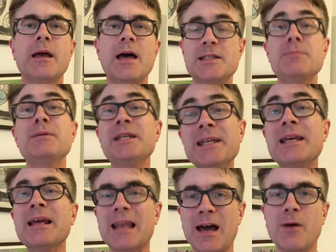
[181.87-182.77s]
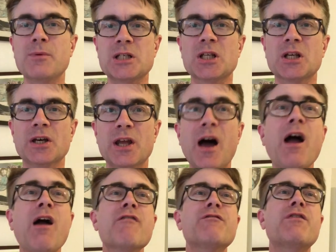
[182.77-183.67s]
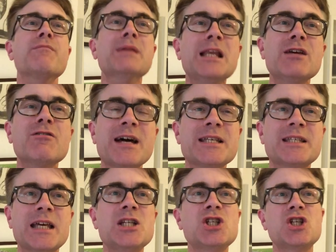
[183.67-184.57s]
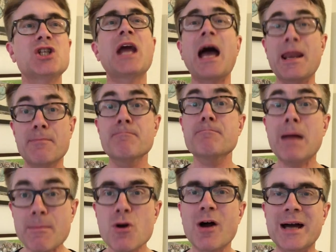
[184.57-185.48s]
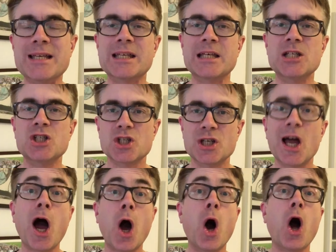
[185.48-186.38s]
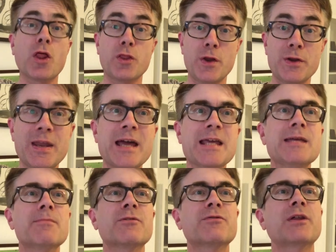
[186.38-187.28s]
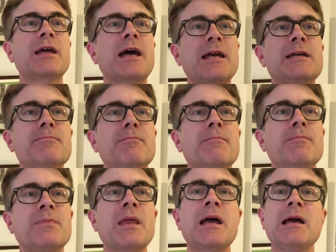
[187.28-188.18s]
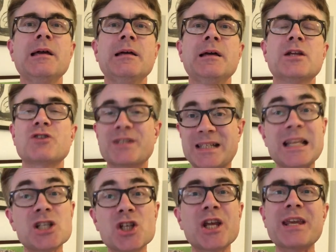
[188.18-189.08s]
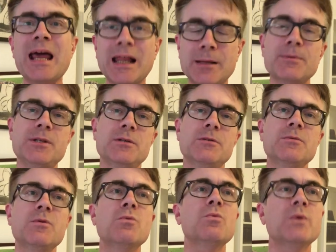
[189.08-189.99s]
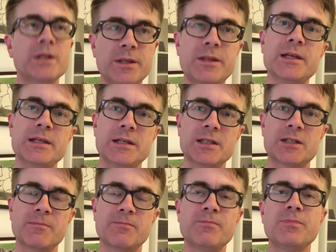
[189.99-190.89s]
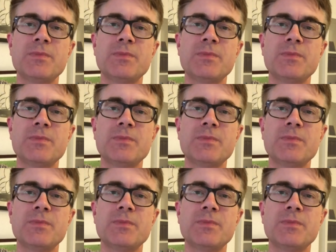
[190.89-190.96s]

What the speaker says: As a beginning language learner, familiarisation and memorisation are the name of the game. Translation can help you with these.